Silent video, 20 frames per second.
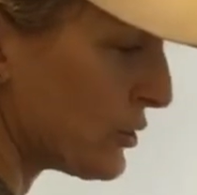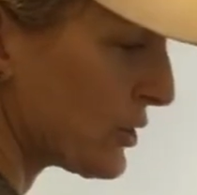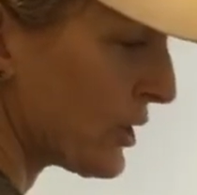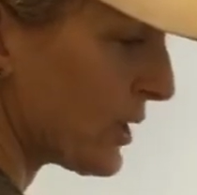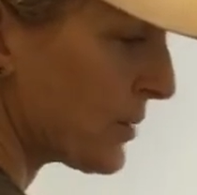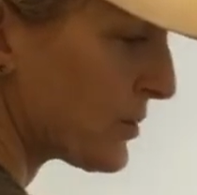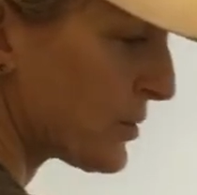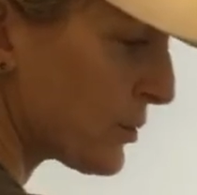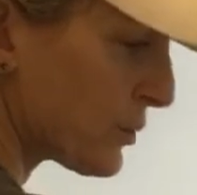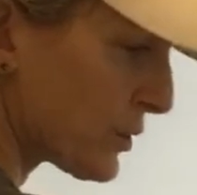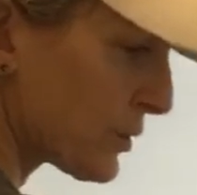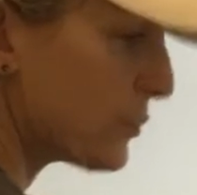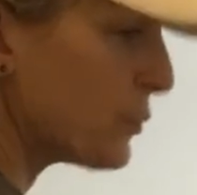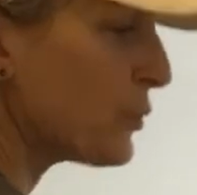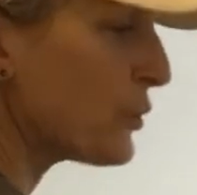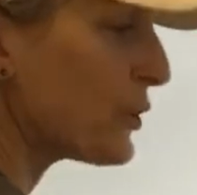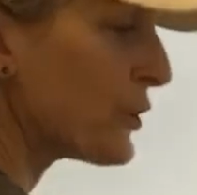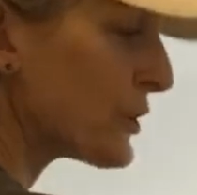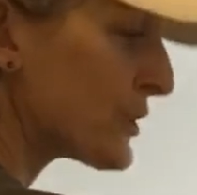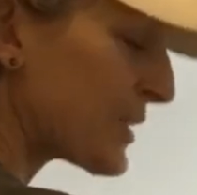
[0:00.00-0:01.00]
times 2 is
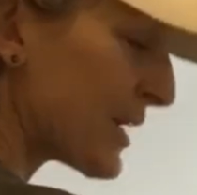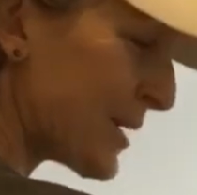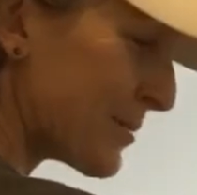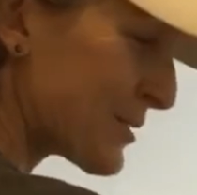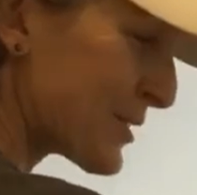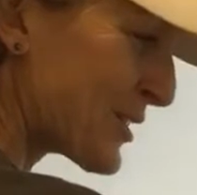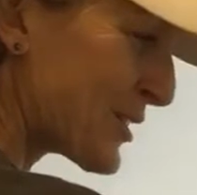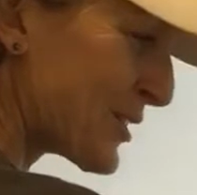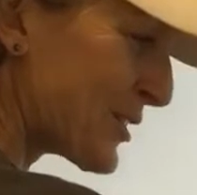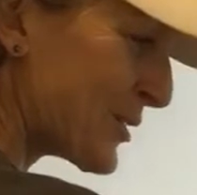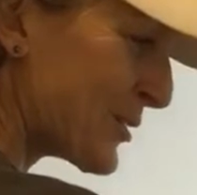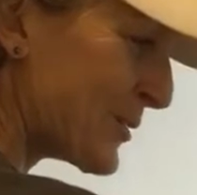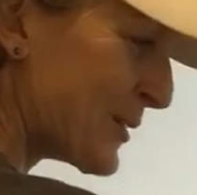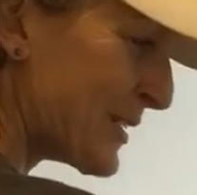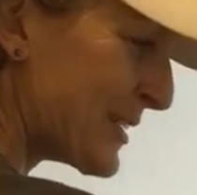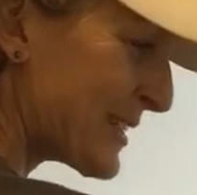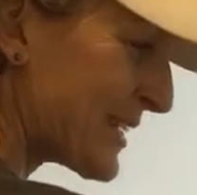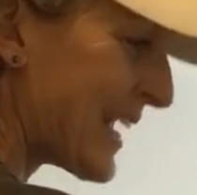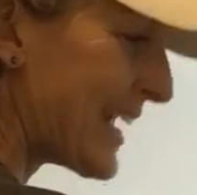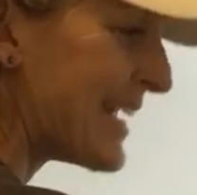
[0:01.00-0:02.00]
4, times 2
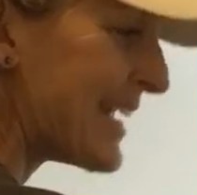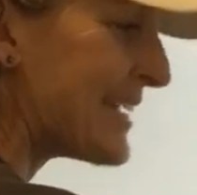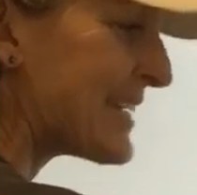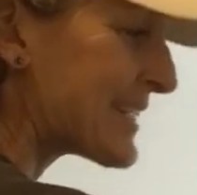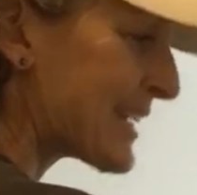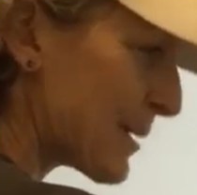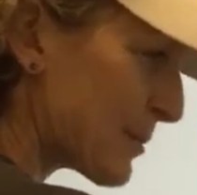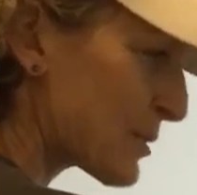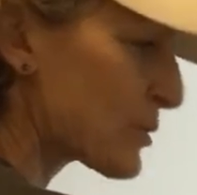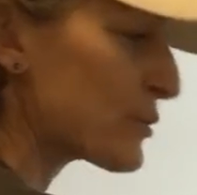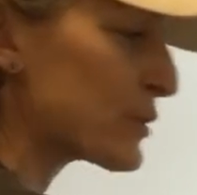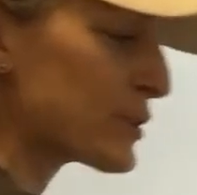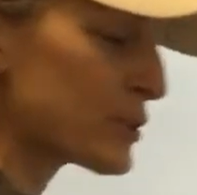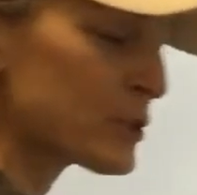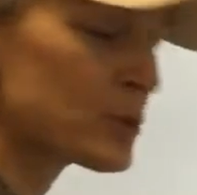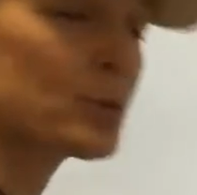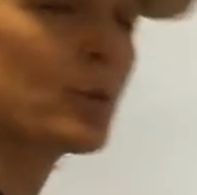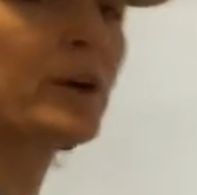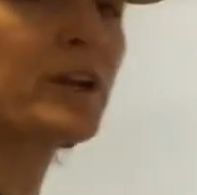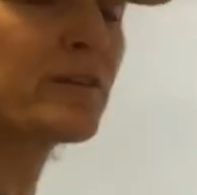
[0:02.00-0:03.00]
is 8, times 3 is
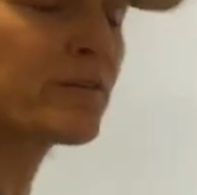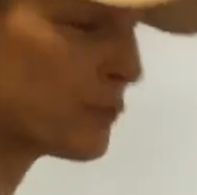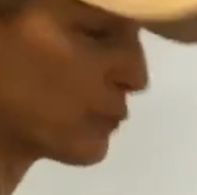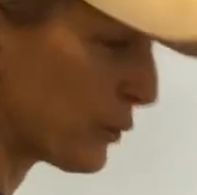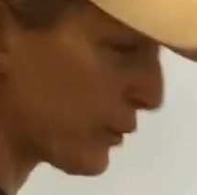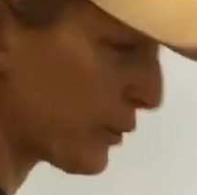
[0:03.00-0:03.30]
24.